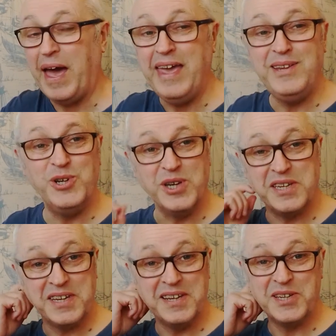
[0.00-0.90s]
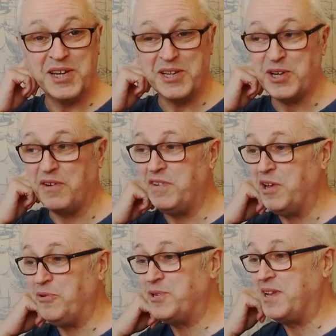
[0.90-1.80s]
Ages since I've
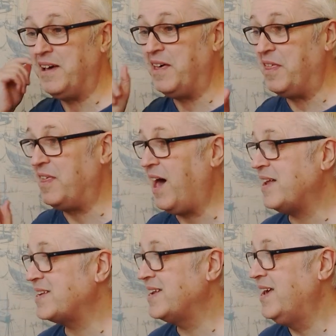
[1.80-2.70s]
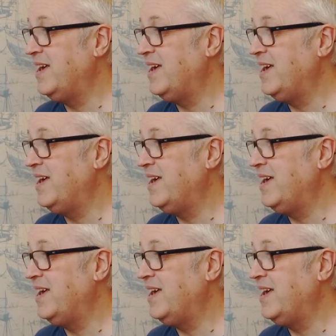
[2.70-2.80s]
used that.